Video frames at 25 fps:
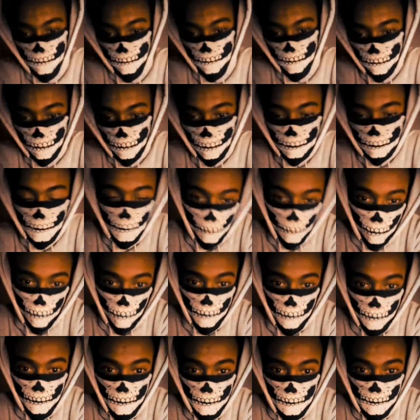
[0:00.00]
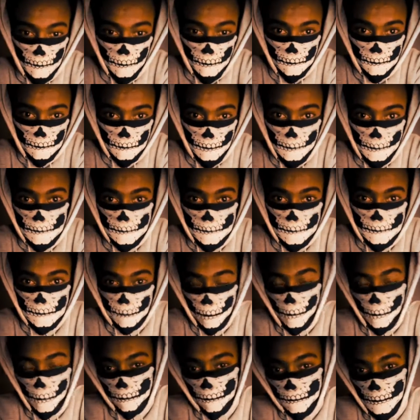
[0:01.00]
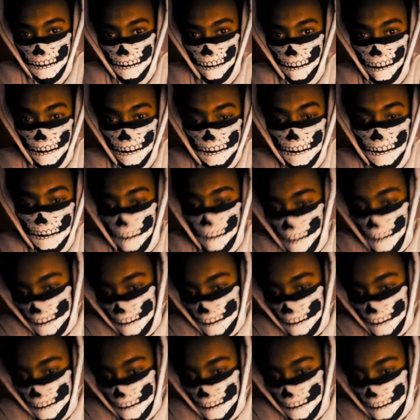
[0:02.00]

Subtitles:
from the owner. That's more of like what the bad